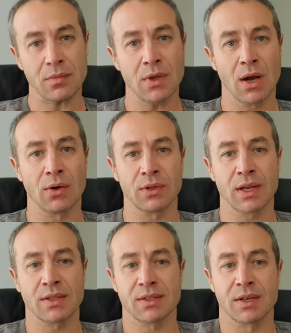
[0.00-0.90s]
out
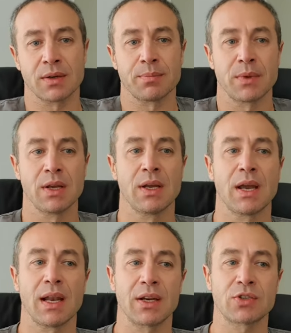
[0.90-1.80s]
as um,
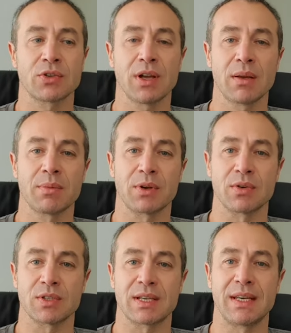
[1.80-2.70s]
electrolyte
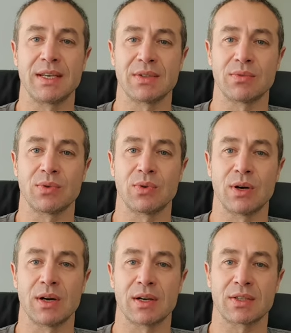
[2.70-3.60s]
because kidneys will
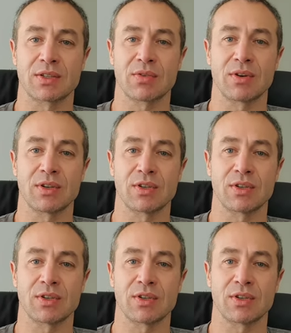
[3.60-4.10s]
uh, excrete